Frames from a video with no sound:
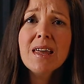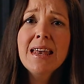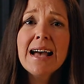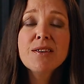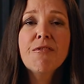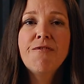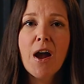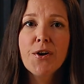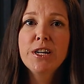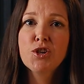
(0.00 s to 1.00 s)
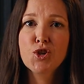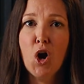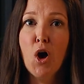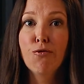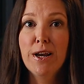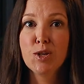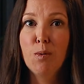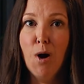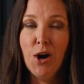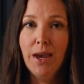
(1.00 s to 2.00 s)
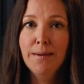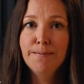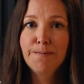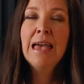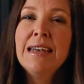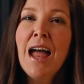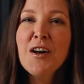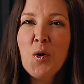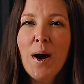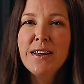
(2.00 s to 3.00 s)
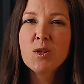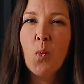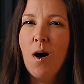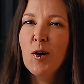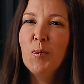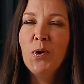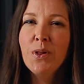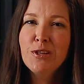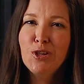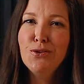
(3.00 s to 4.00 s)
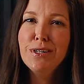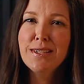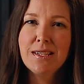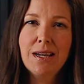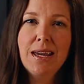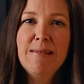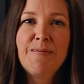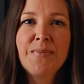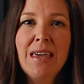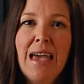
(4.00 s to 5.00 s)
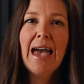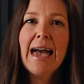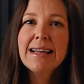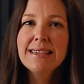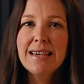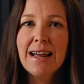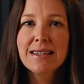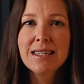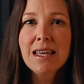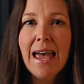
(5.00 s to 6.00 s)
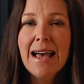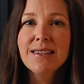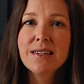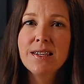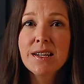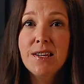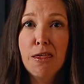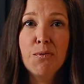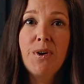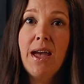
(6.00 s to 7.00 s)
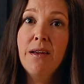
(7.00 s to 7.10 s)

it has a very strong rental market. Not quite as walkable as Union City, Hackensack still has a 63